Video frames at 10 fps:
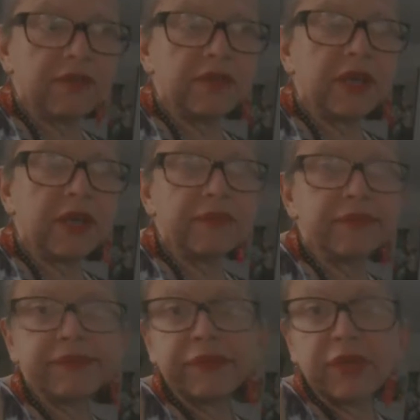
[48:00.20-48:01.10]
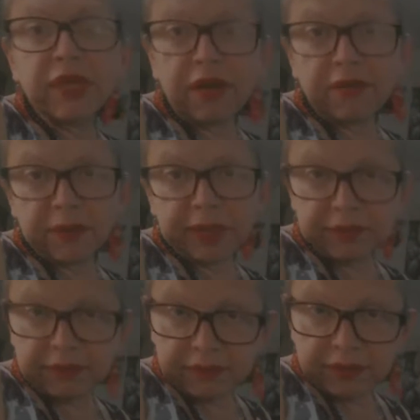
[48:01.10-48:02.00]
um, government,
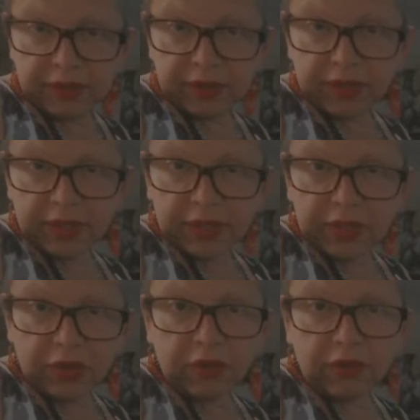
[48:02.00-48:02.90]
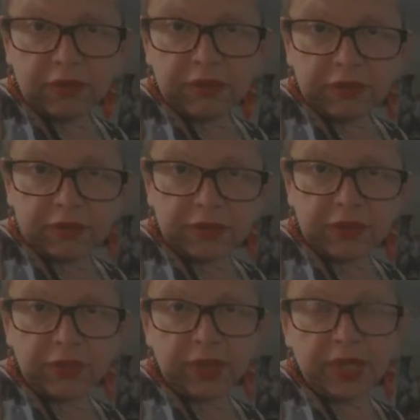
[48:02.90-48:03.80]
you know,
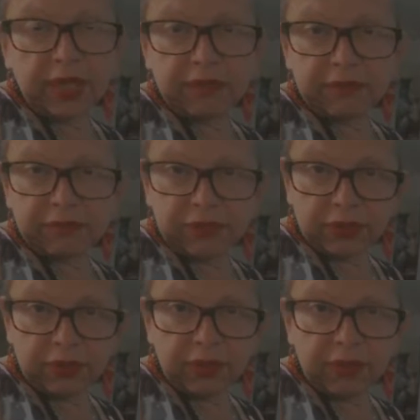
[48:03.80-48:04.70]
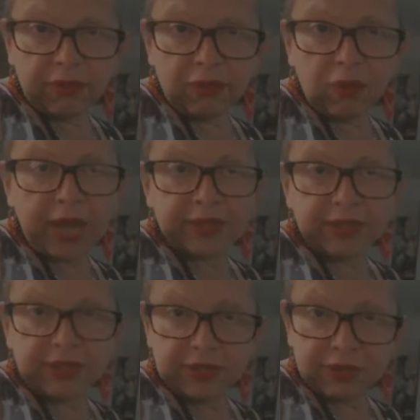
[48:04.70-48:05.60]
to the to the
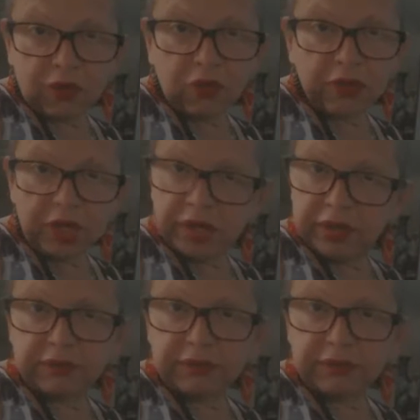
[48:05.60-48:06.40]
whites over here.